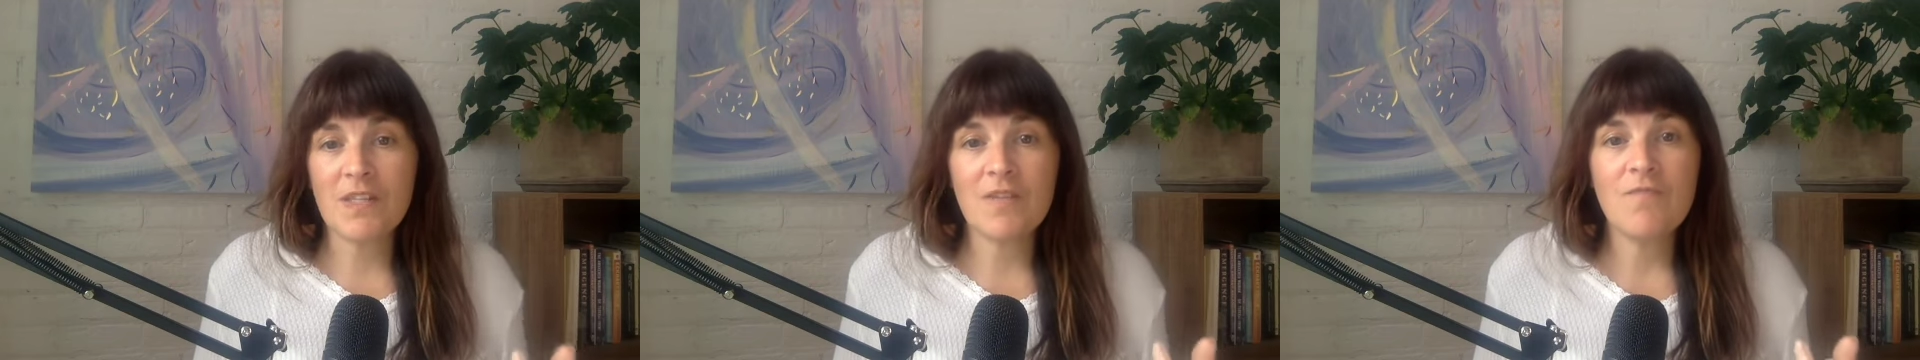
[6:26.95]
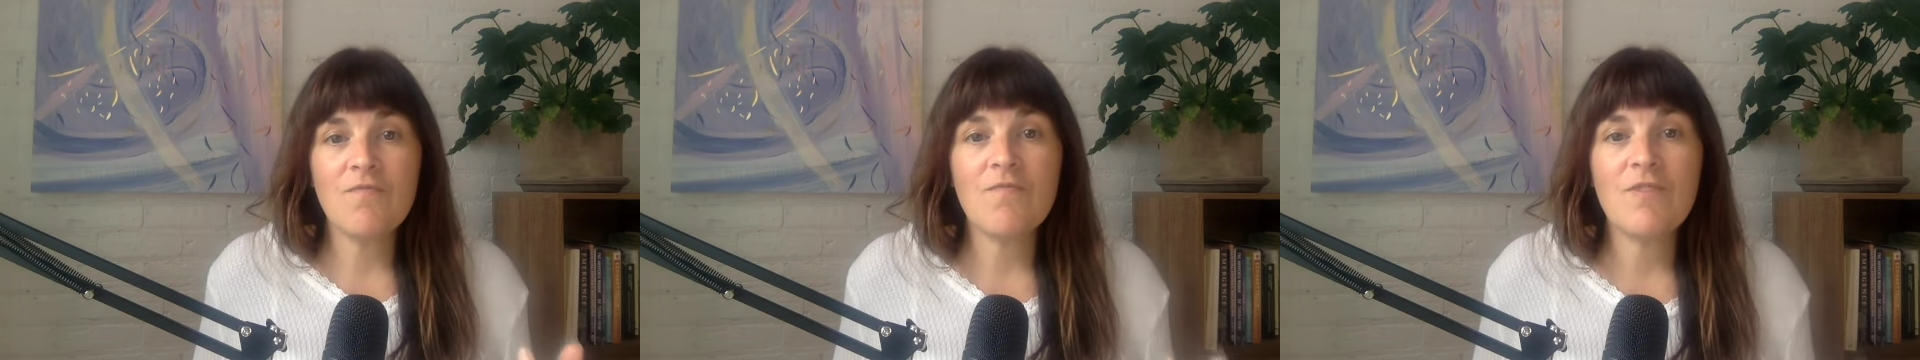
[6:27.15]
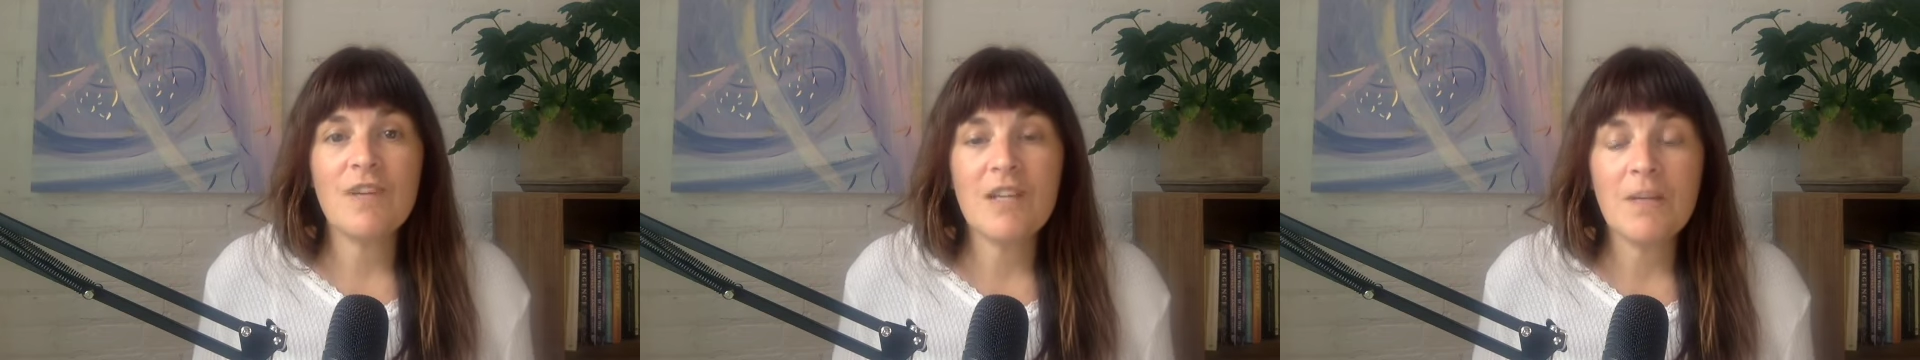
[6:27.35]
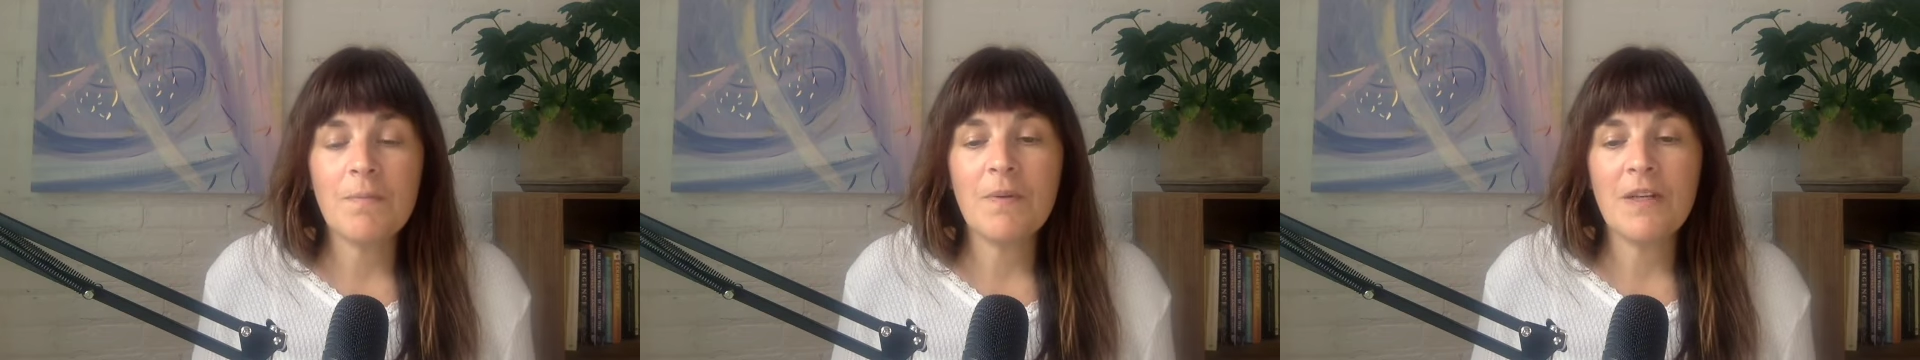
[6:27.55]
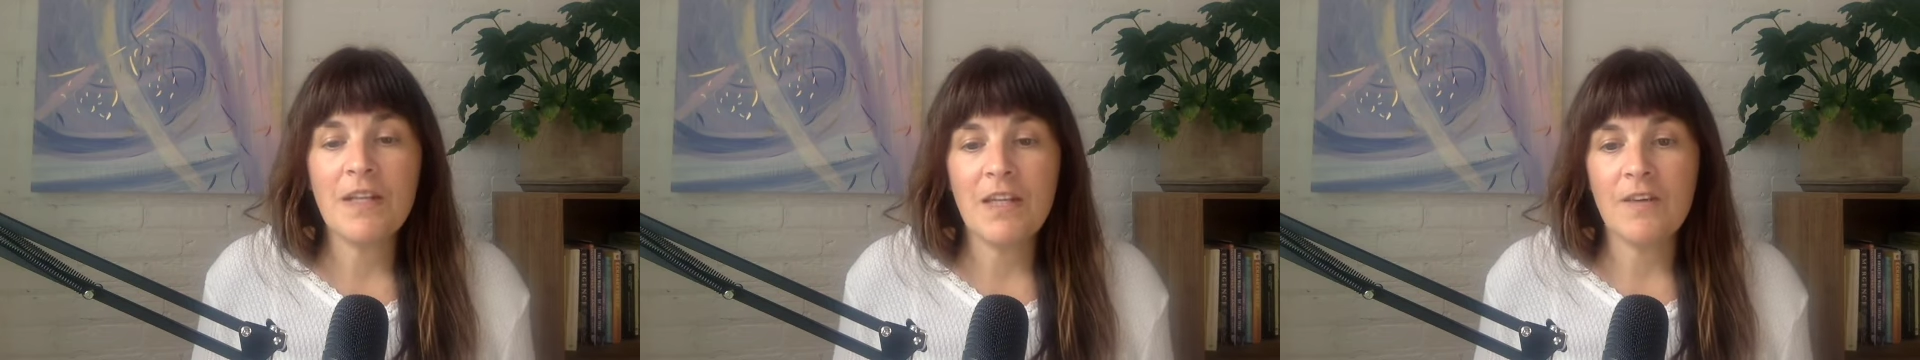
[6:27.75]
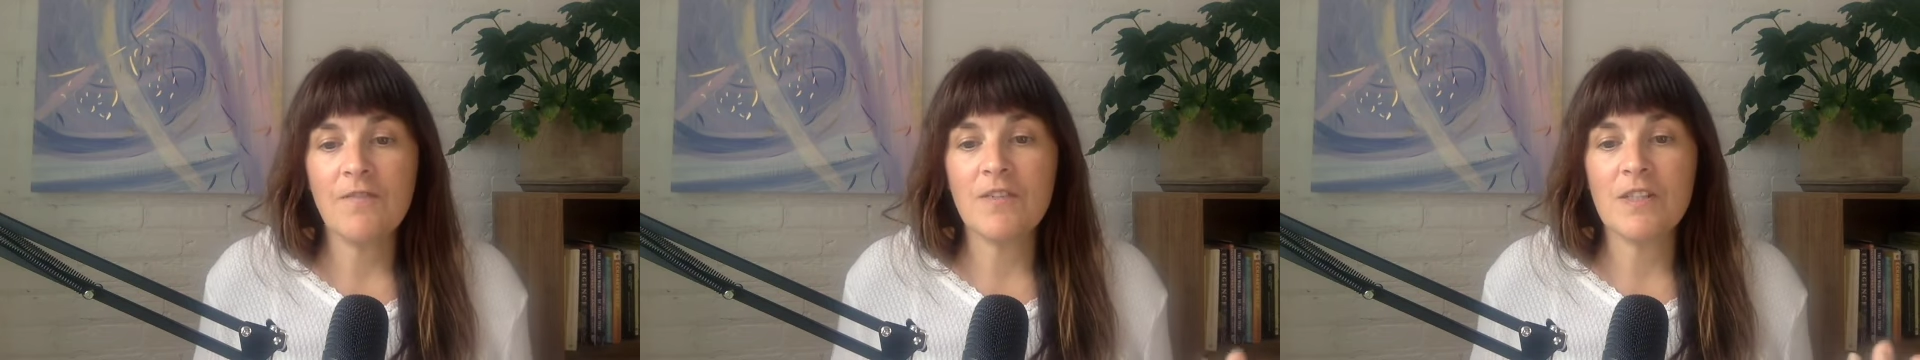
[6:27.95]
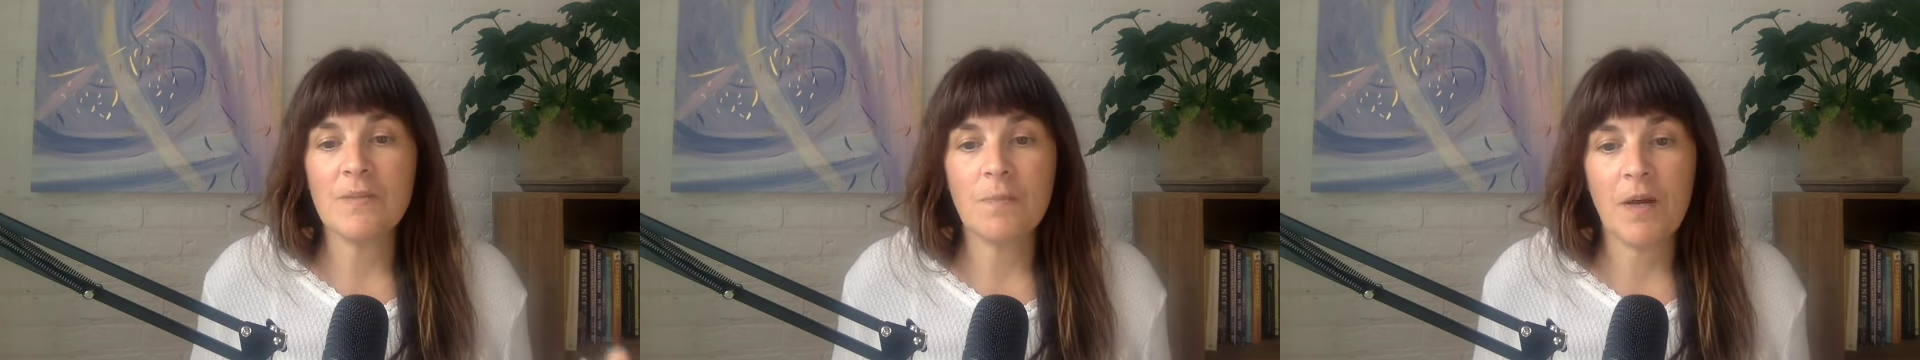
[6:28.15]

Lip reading: He really believed his